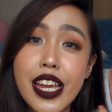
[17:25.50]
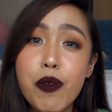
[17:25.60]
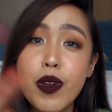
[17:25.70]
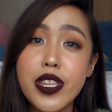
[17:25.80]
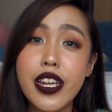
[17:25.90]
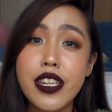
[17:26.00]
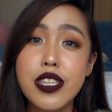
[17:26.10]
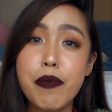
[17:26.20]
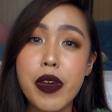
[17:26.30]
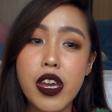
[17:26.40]
he was like
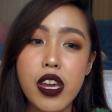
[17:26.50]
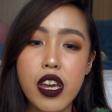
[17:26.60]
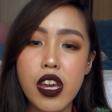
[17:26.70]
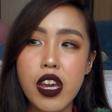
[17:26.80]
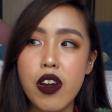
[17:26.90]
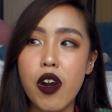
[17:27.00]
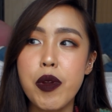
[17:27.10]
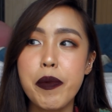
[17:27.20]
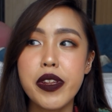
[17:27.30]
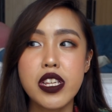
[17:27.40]
this big, or
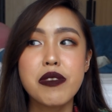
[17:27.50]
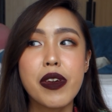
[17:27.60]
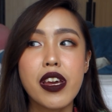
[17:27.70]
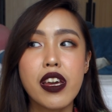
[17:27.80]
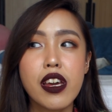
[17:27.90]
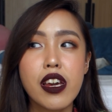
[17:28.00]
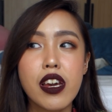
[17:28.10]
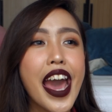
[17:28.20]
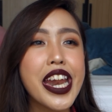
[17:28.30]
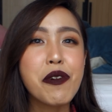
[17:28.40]
maybe this big,
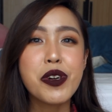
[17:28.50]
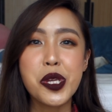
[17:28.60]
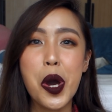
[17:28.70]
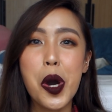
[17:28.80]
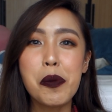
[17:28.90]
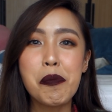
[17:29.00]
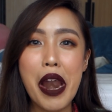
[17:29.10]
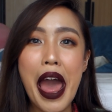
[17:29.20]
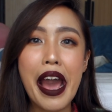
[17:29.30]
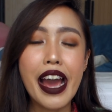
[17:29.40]
and he was all
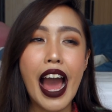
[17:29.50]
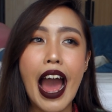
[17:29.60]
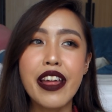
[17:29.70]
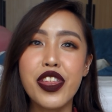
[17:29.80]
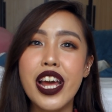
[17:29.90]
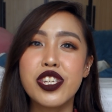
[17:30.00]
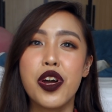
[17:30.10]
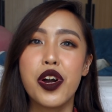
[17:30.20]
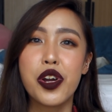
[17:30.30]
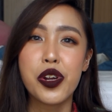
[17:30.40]
black. I thought I
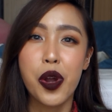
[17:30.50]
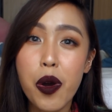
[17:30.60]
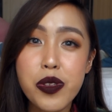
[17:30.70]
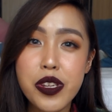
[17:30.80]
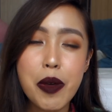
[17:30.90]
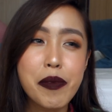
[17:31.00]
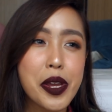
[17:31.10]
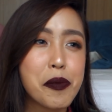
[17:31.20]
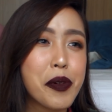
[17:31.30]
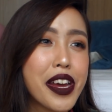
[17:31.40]
saw a ghost or
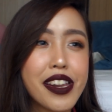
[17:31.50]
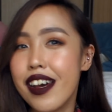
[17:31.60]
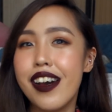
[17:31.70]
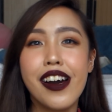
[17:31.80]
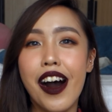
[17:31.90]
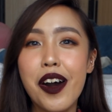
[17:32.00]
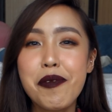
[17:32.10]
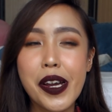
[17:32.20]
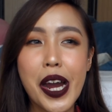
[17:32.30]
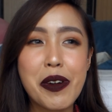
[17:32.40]
something, but oh
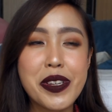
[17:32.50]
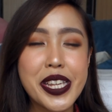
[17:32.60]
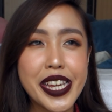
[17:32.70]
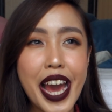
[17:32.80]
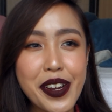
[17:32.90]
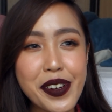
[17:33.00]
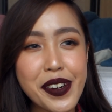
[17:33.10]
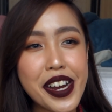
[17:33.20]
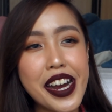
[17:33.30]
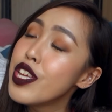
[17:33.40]
my god, it was a gecko.
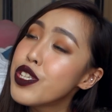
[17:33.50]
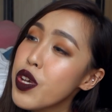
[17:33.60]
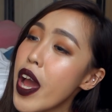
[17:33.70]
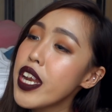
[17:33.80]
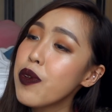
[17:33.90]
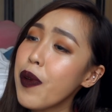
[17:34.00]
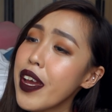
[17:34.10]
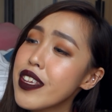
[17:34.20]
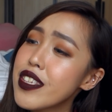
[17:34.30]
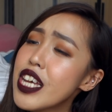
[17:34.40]
So
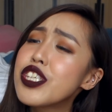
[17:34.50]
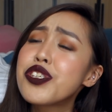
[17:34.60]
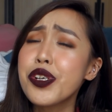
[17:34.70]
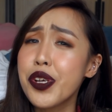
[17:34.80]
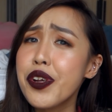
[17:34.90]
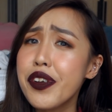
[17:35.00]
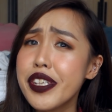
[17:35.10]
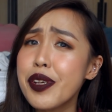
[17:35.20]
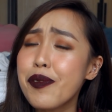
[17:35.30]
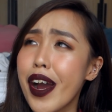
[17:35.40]
anyways,
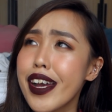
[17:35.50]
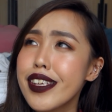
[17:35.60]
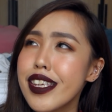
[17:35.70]
security wise,